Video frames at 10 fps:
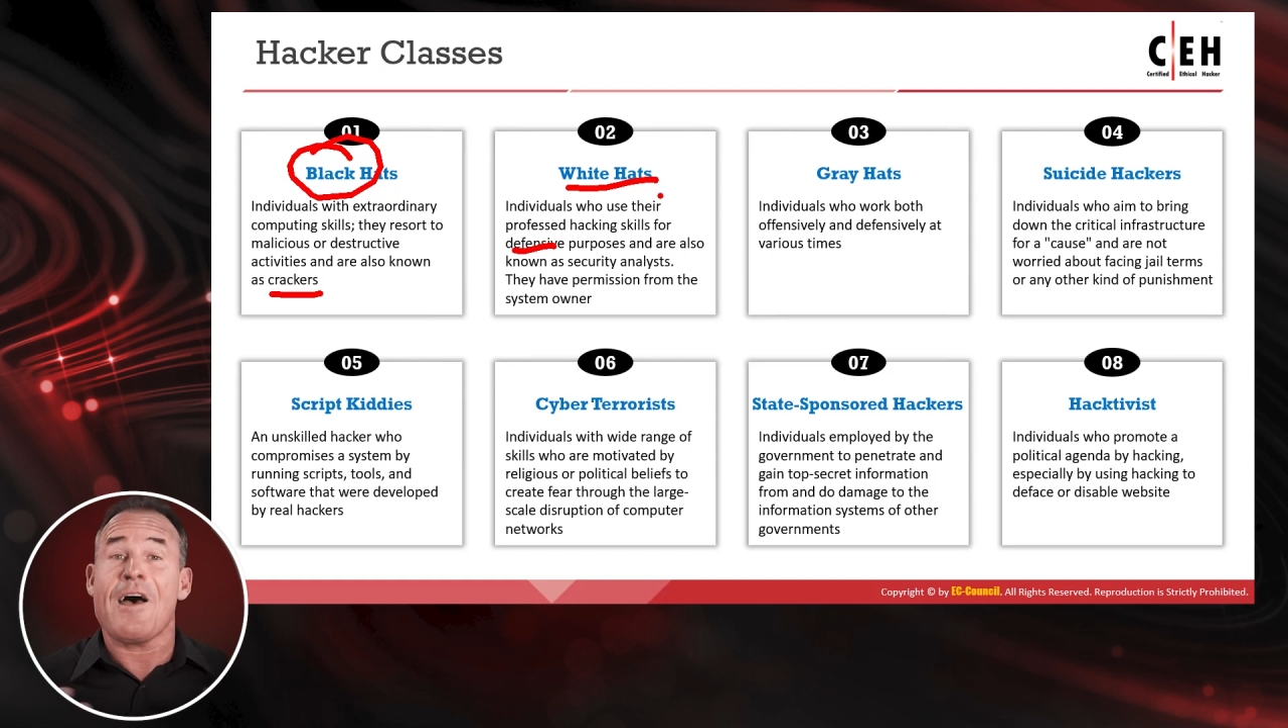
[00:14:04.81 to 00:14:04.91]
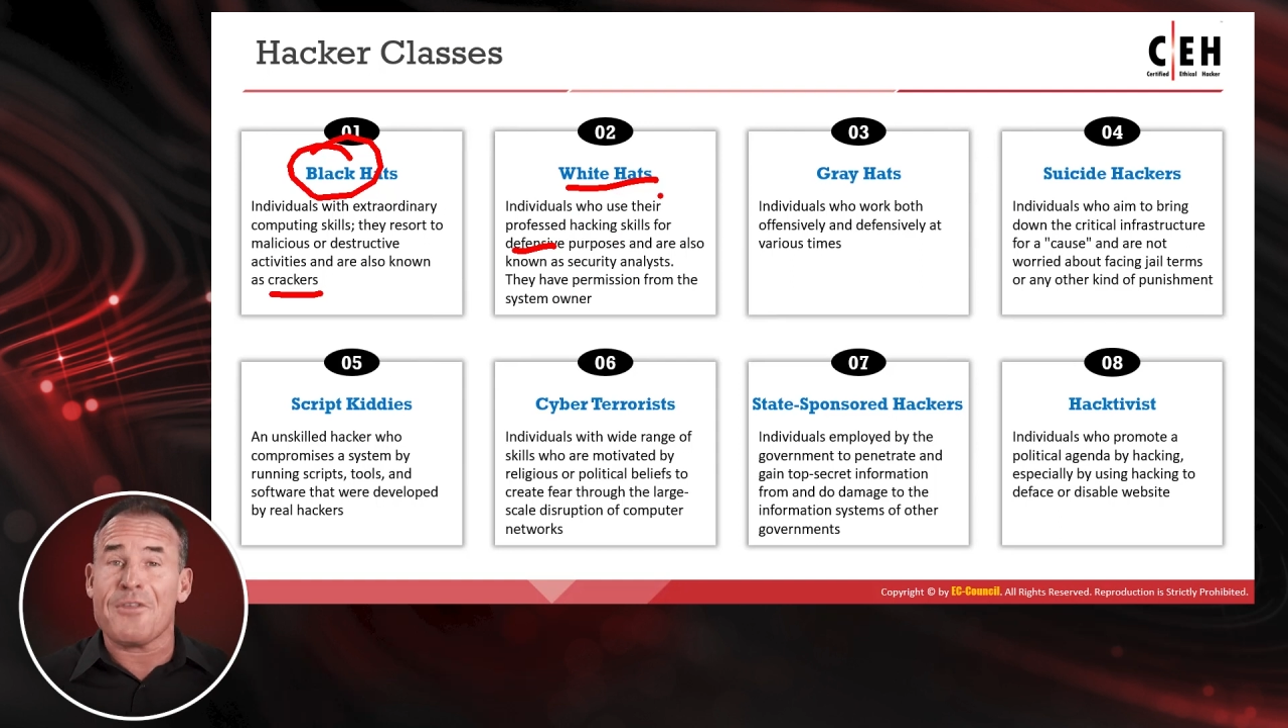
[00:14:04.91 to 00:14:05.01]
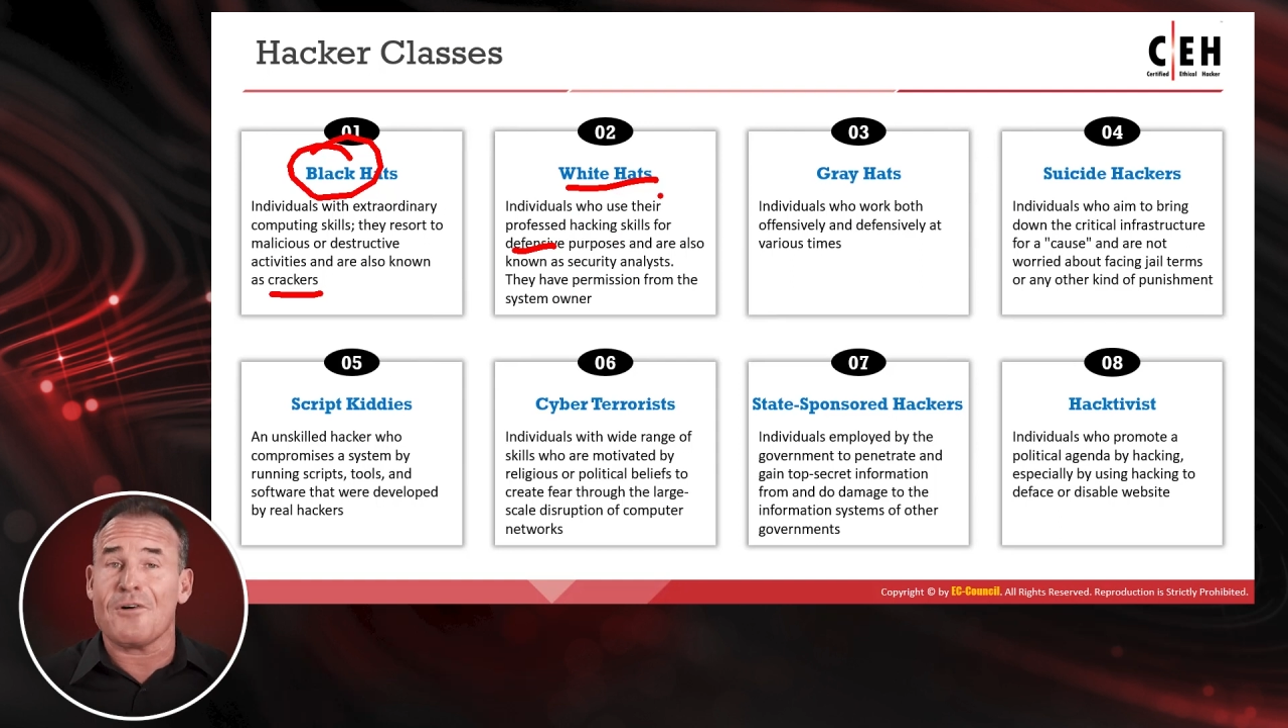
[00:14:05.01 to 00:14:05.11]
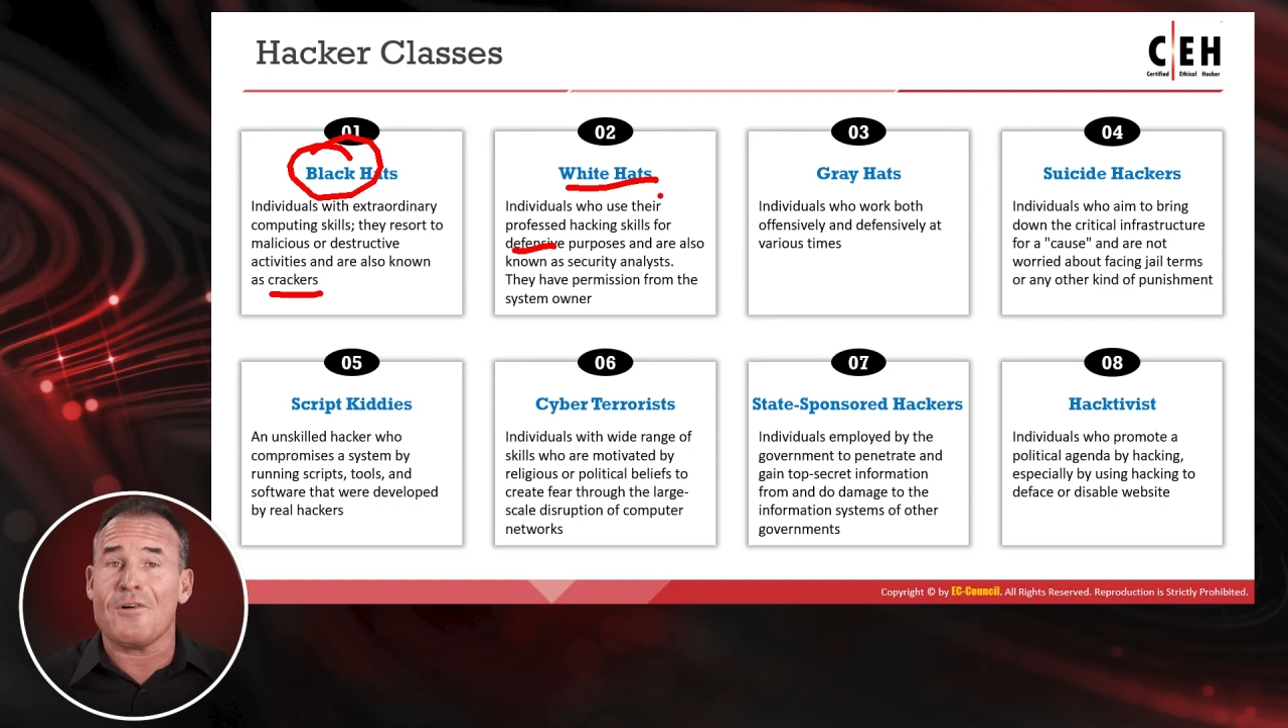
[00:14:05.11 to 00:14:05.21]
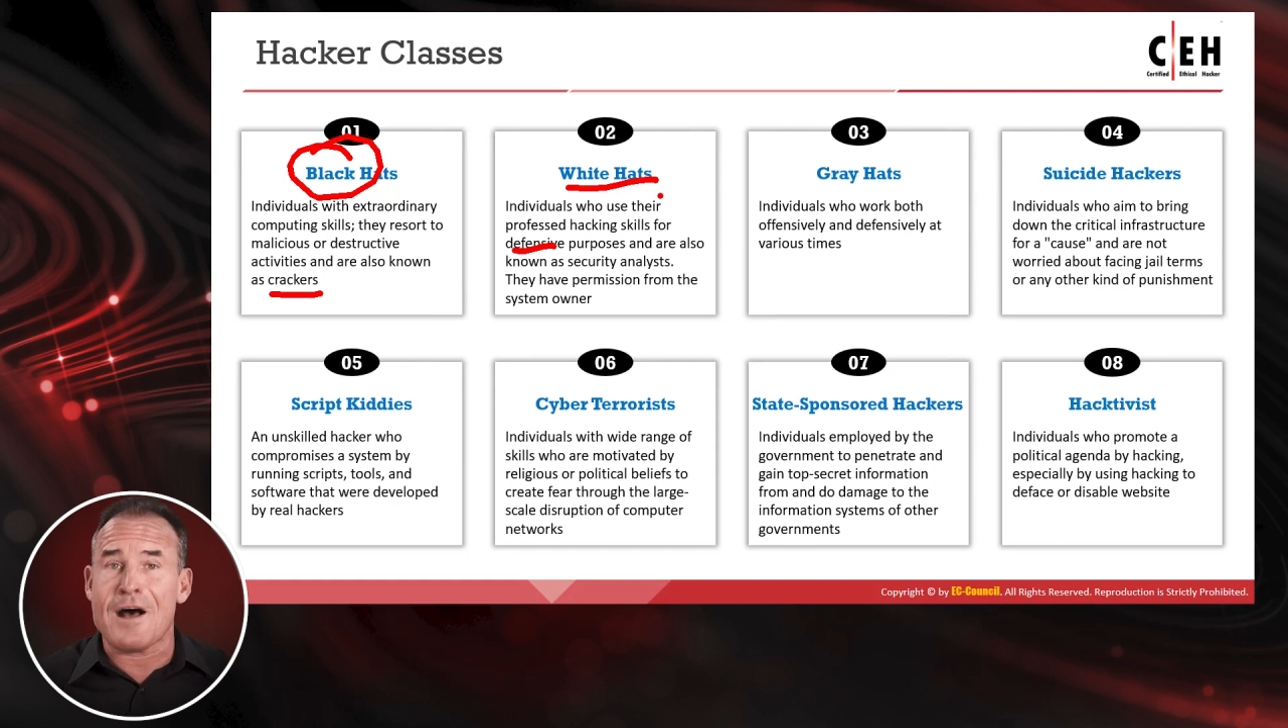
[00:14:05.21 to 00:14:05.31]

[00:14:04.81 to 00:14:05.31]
ethical